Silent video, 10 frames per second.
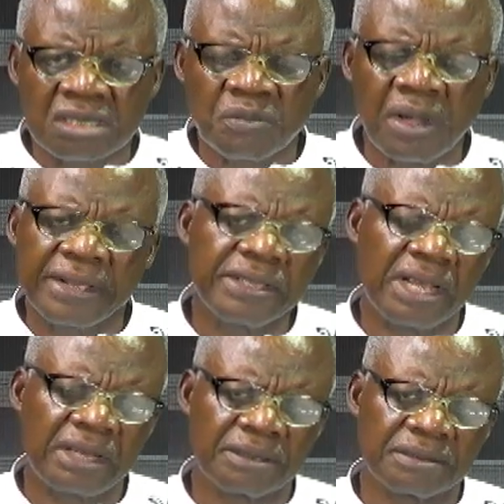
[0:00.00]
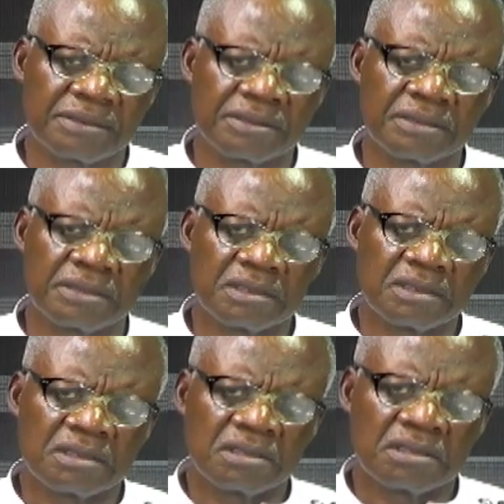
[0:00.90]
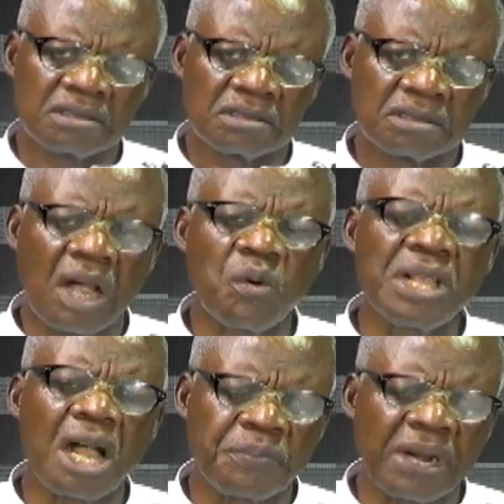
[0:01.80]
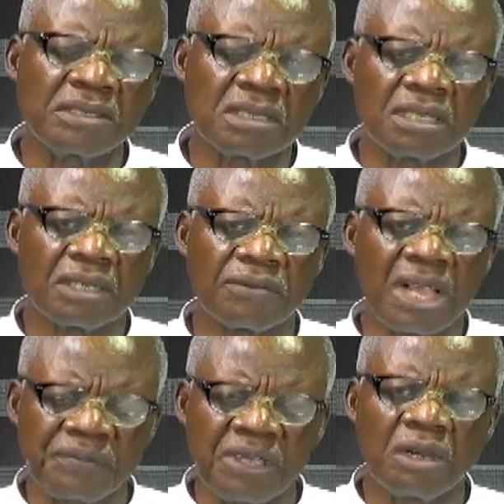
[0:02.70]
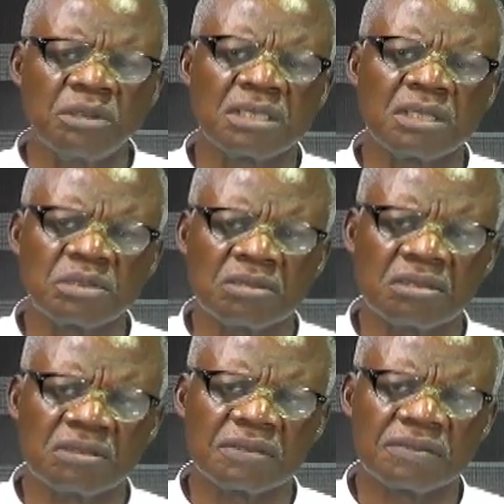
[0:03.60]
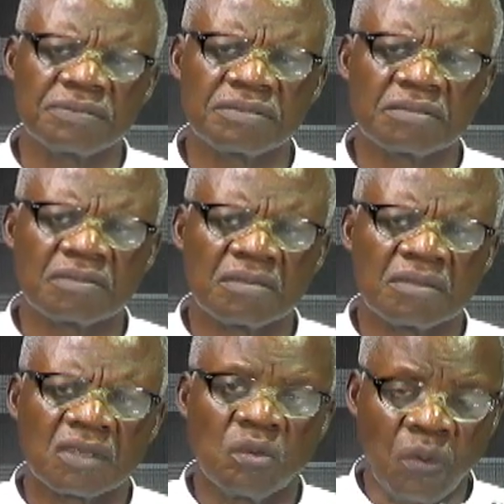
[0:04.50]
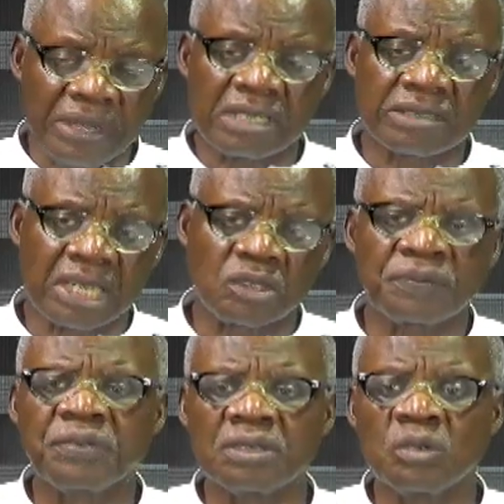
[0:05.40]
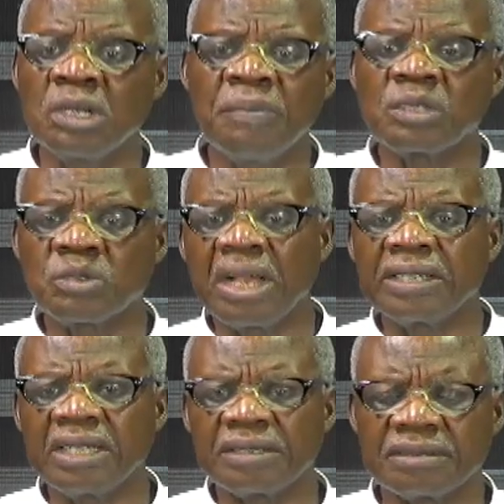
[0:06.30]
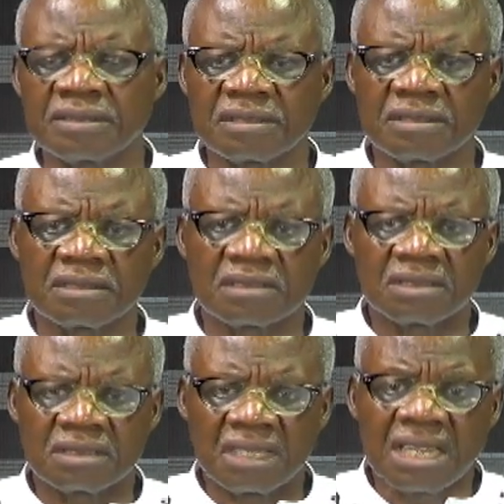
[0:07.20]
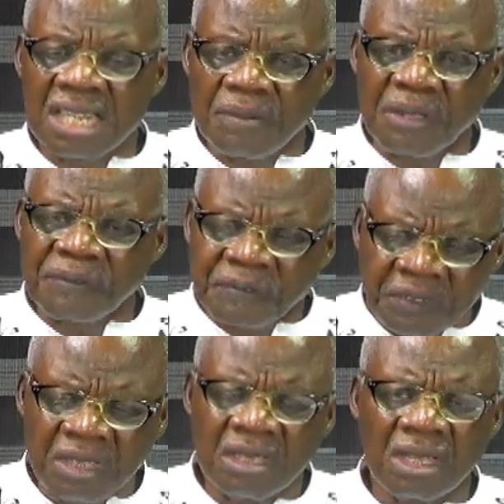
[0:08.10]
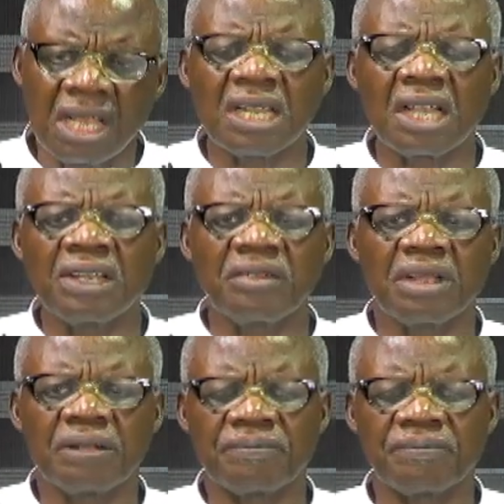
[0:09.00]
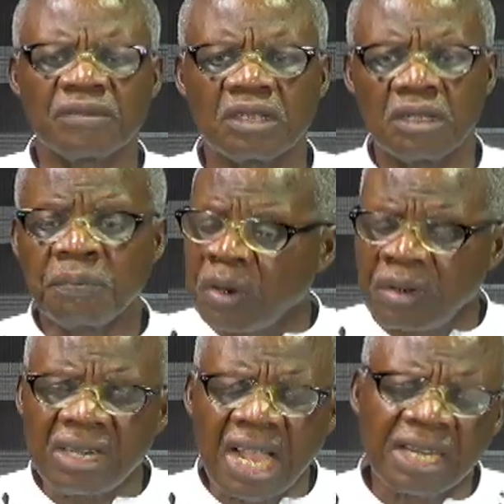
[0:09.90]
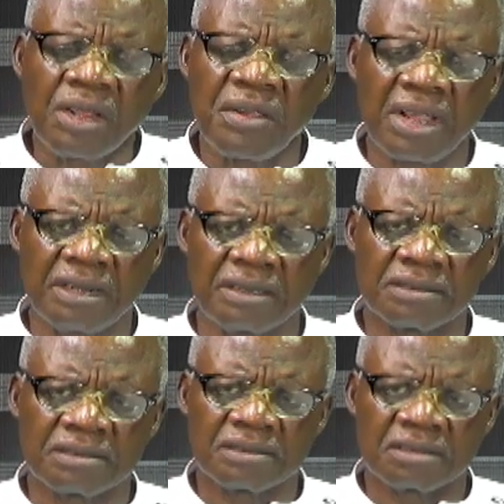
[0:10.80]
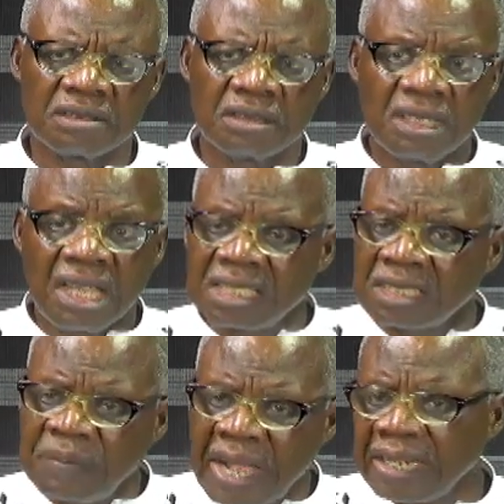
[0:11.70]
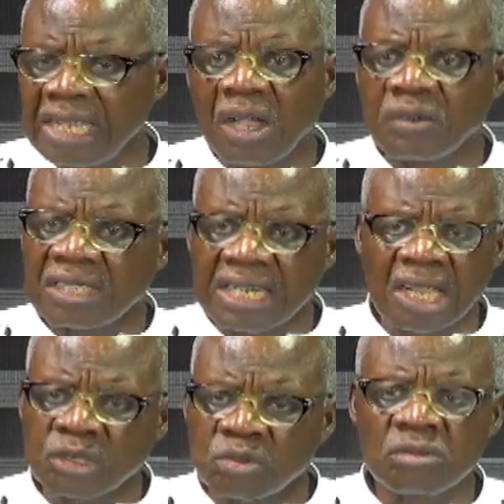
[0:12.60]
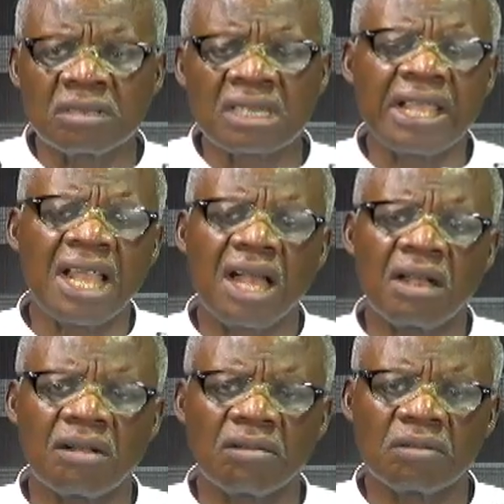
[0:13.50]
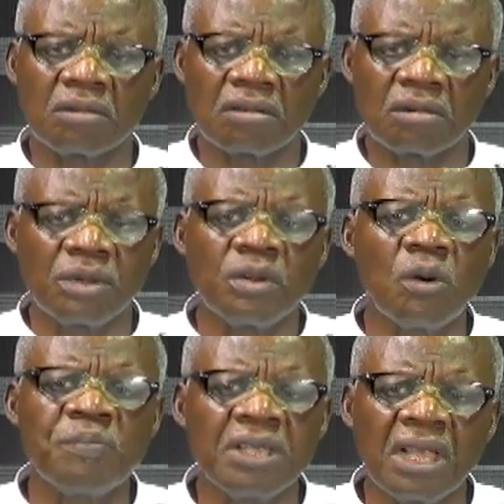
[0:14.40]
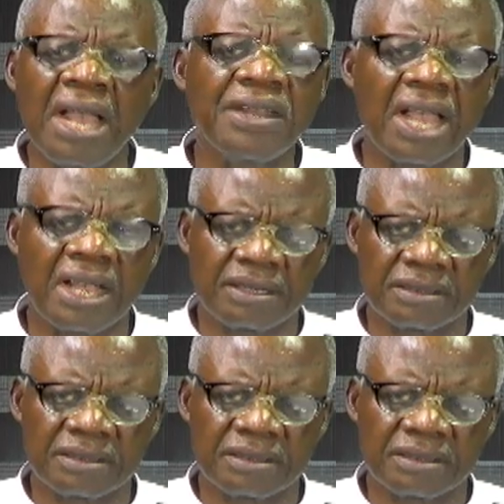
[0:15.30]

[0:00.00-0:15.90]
mu anye na wo ya branch ye afi na wo si so when you scatter phone who the best you are there and you may think and I did it but no not in here and the better now done as soon they are when you will be and I